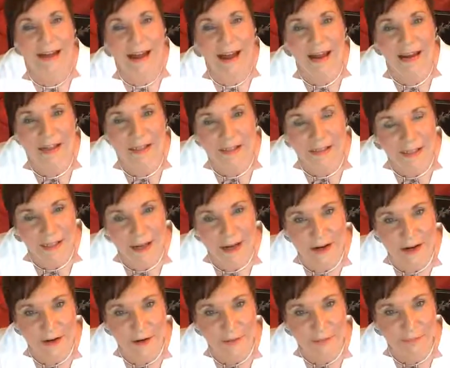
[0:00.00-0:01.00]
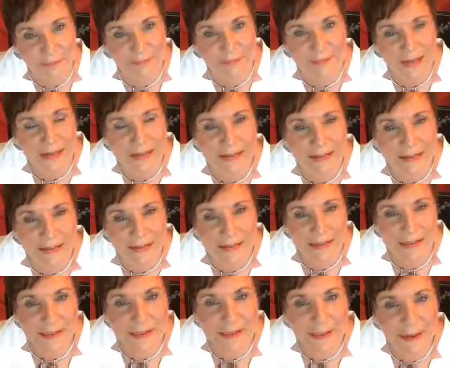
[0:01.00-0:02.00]
Hi, it's Kare.
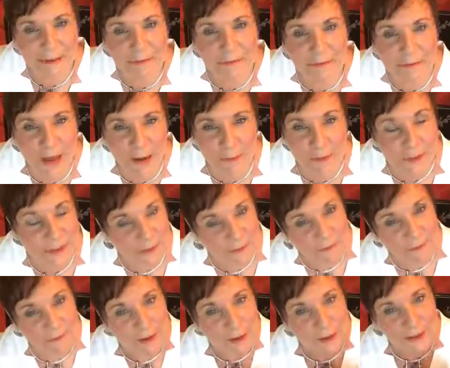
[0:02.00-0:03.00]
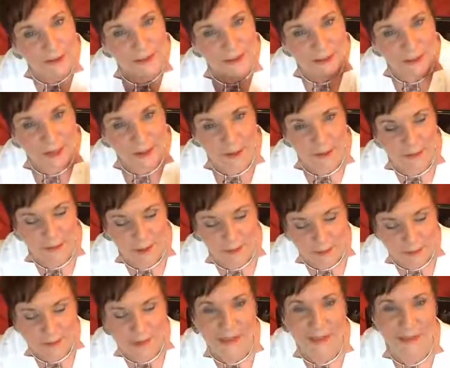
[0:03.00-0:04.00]
That was a false start there a
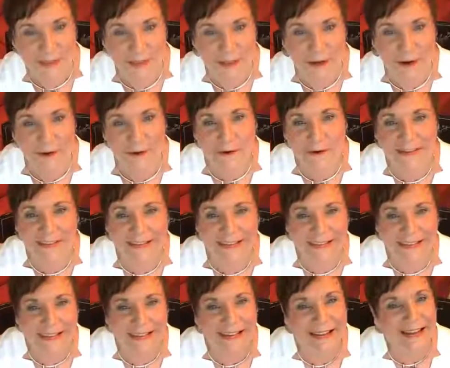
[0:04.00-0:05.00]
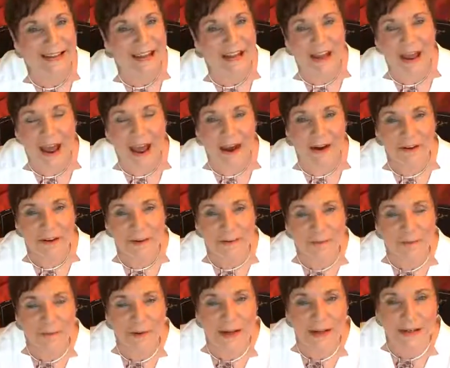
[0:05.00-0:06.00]
minute ago. Are you
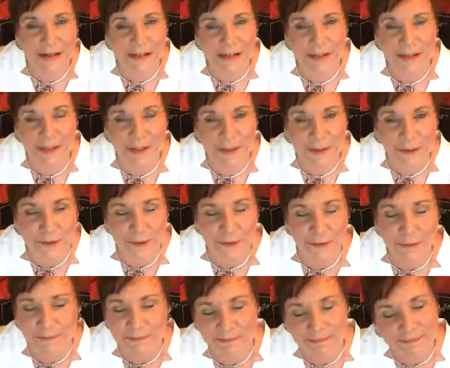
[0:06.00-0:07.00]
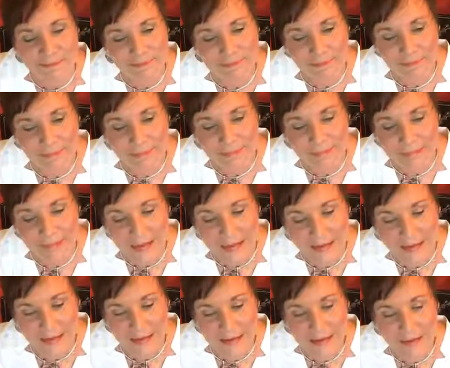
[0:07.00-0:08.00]
ready to
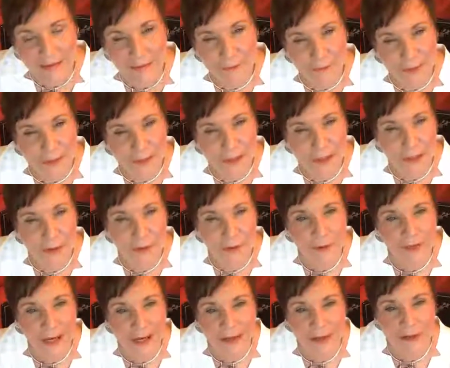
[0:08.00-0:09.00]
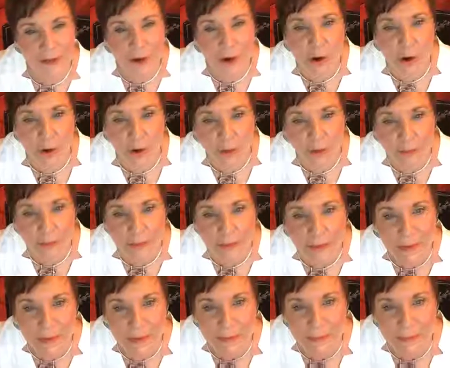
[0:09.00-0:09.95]
really create calm